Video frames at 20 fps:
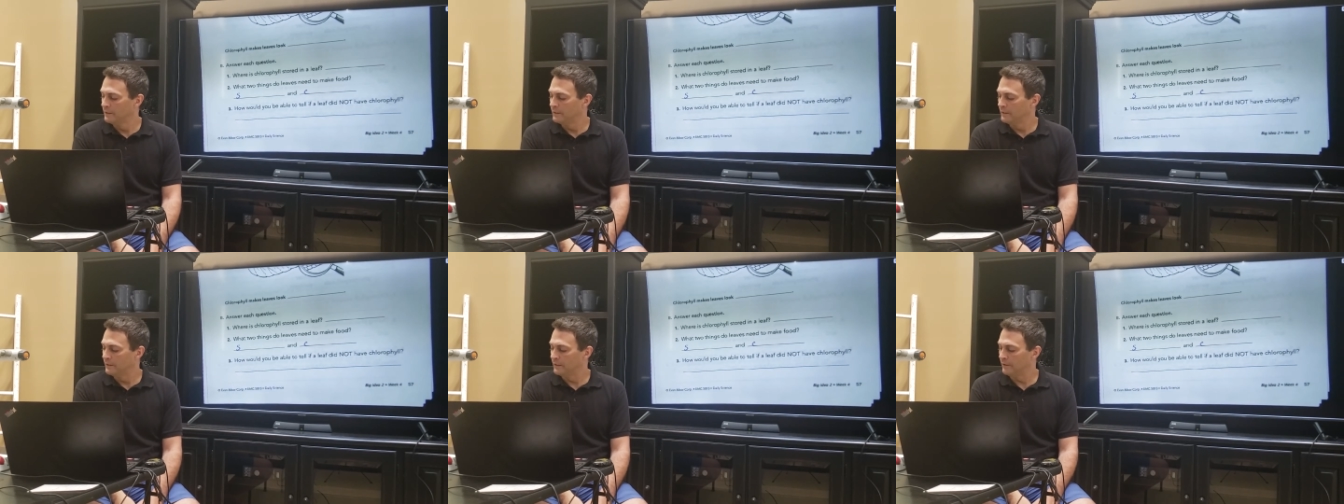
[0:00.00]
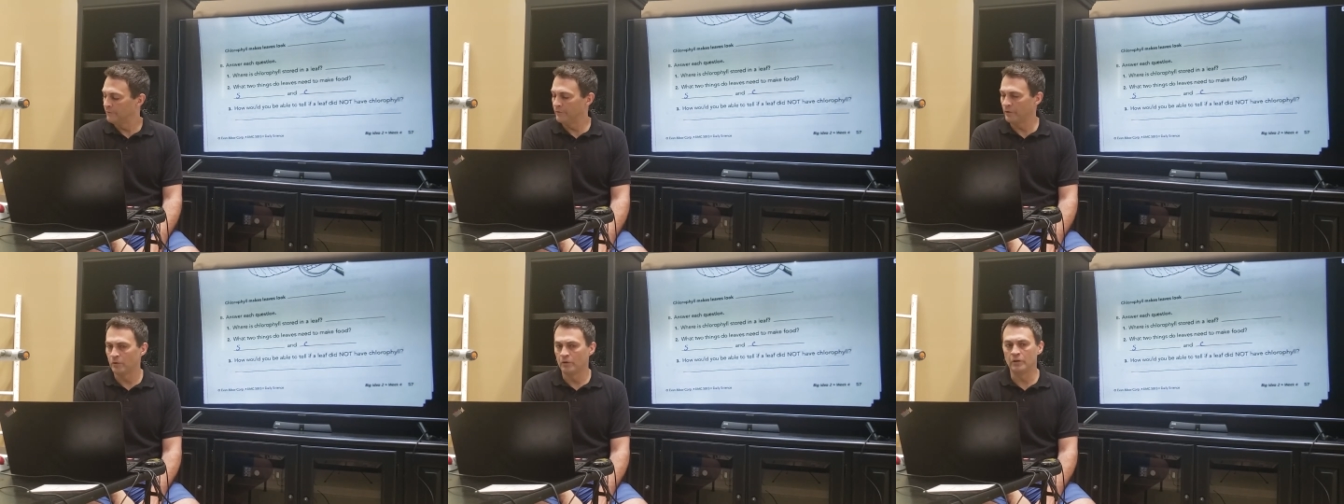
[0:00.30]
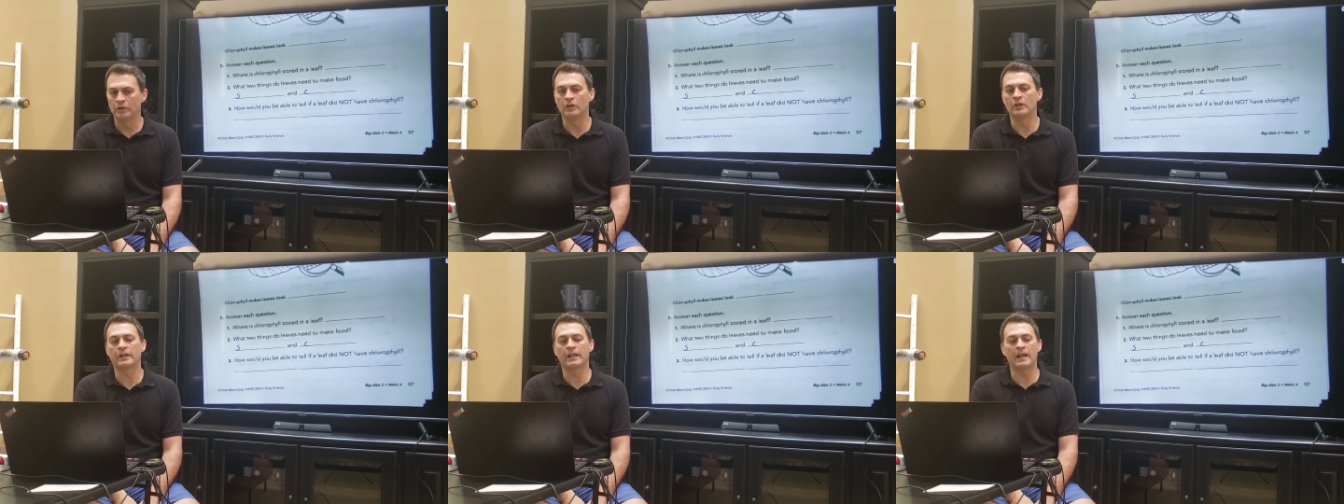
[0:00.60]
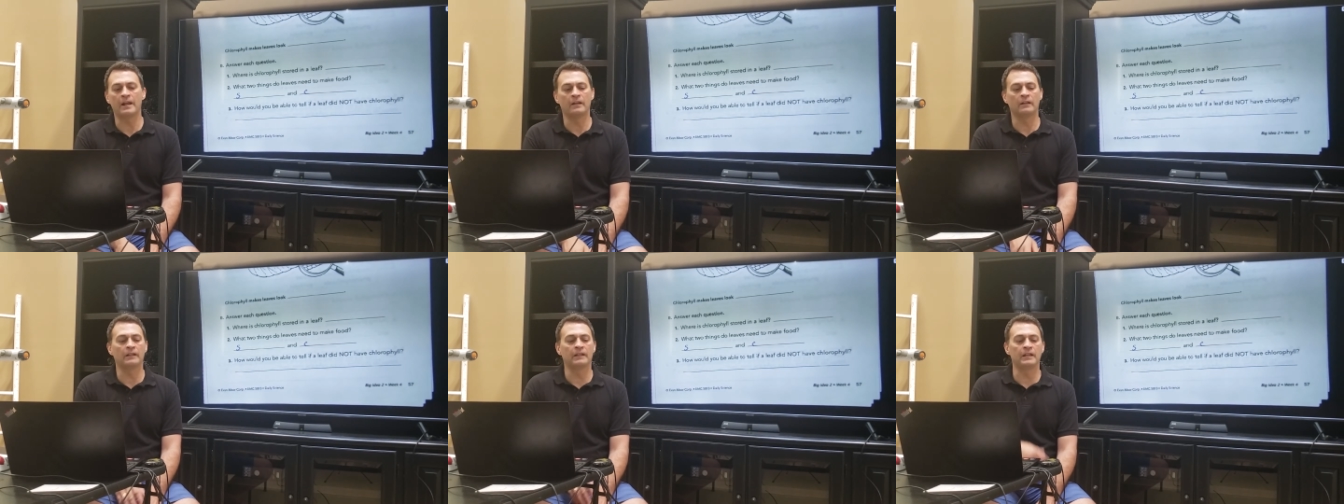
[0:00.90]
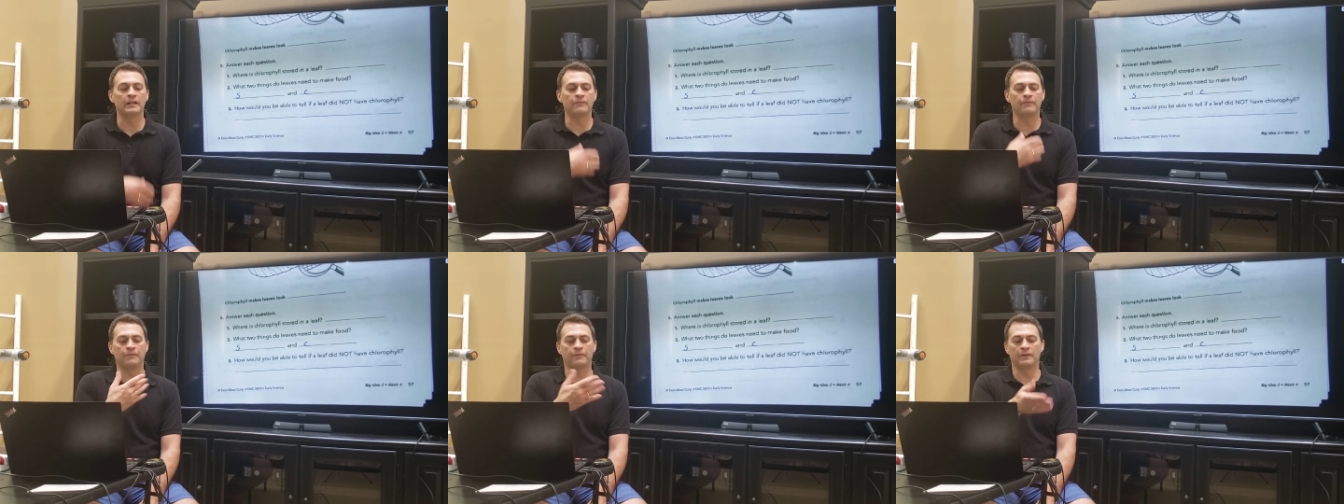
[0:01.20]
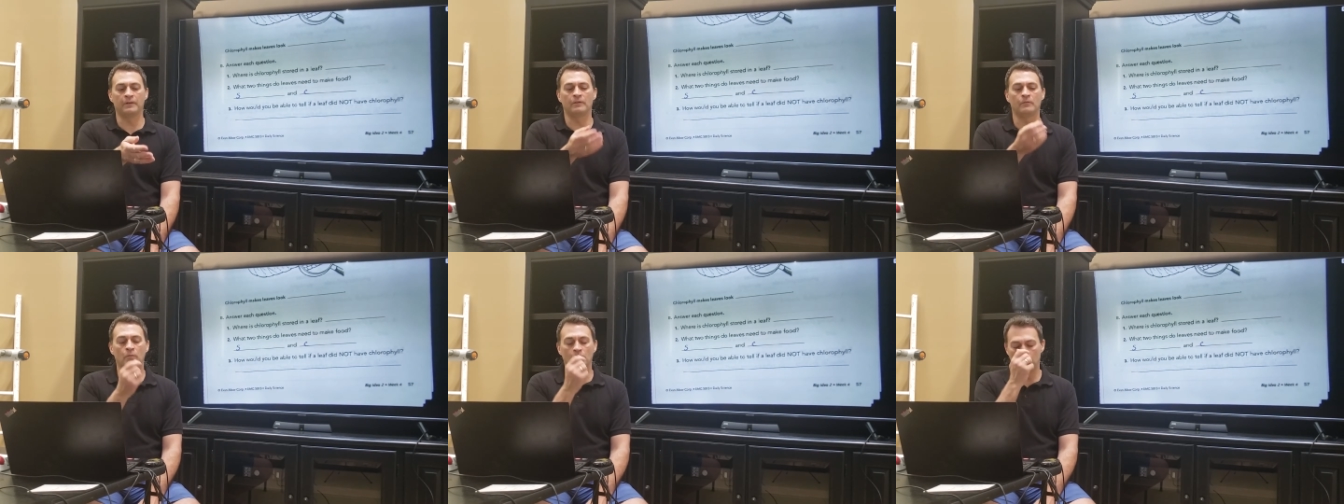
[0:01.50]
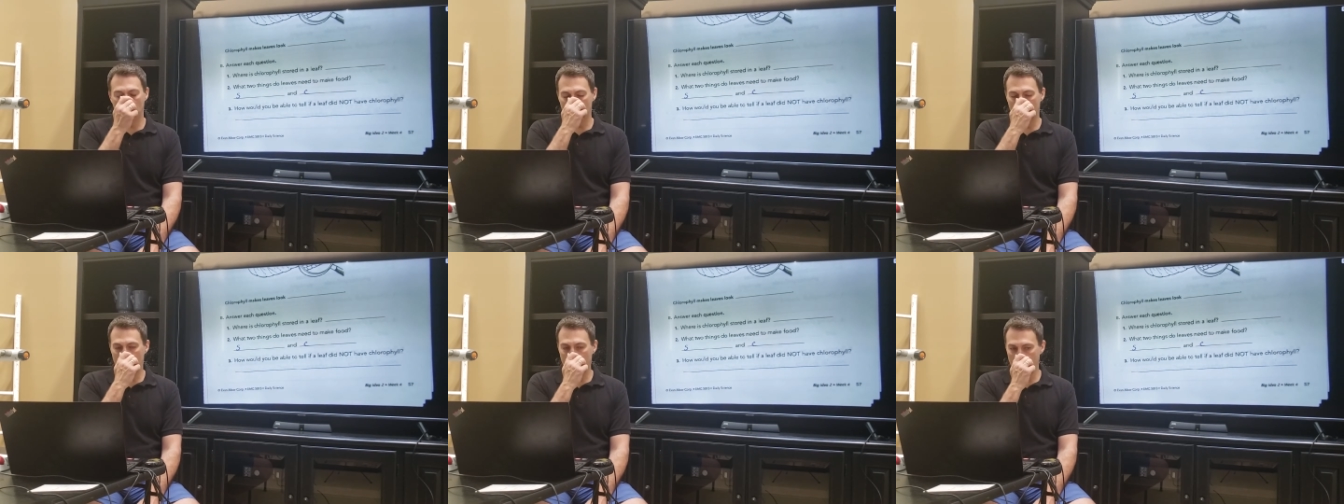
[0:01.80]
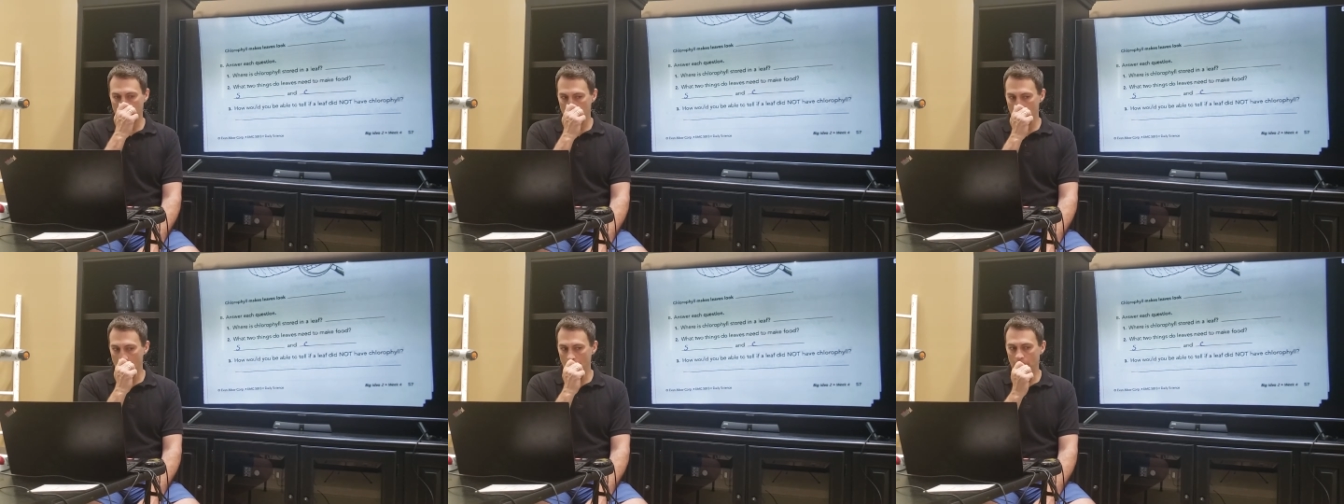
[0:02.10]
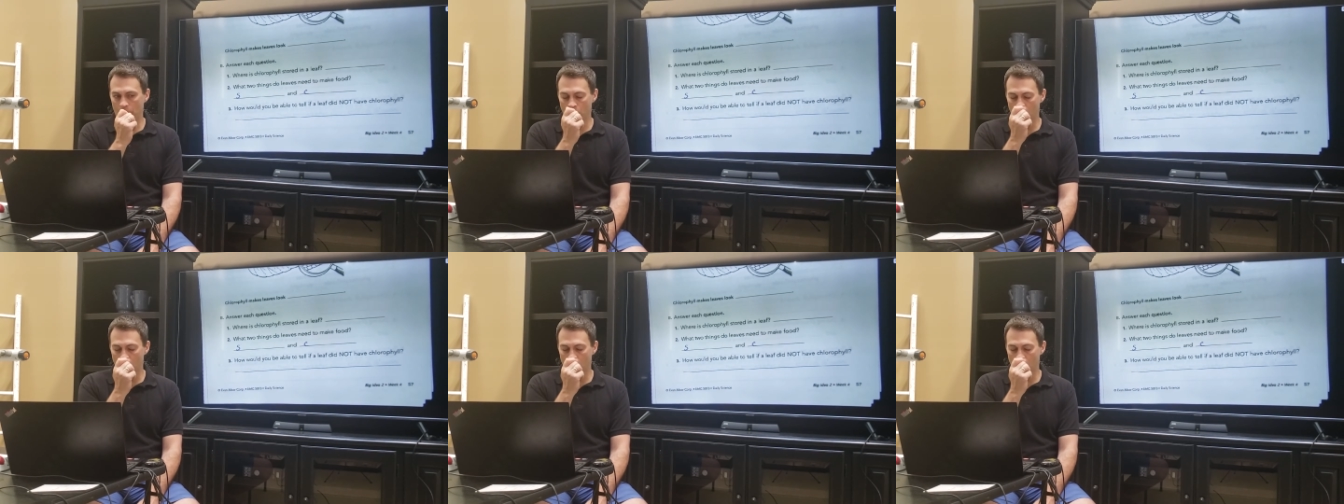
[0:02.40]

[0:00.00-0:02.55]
And if you were to look at a leaf and you know,